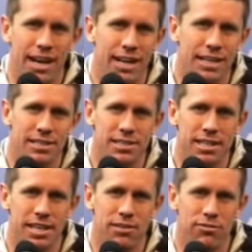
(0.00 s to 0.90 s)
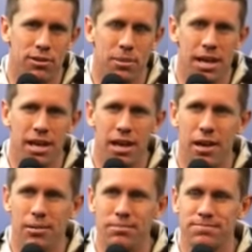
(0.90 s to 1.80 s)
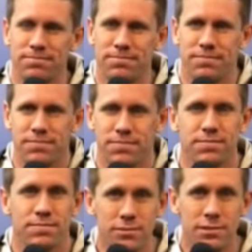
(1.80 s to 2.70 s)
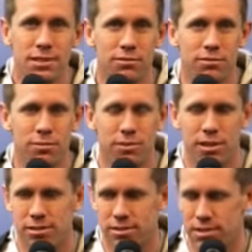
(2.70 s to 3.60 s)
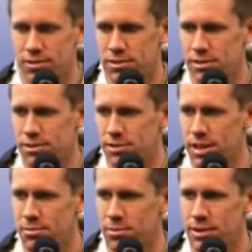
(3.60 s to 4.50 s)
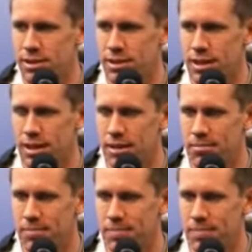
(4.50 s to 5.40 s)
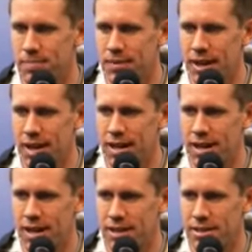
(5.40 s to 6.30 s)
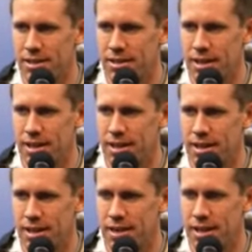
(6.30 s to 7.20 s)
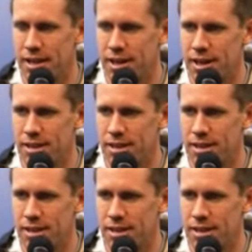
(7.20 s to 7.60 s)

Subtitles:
I can see from a very self-centered standpoint, I think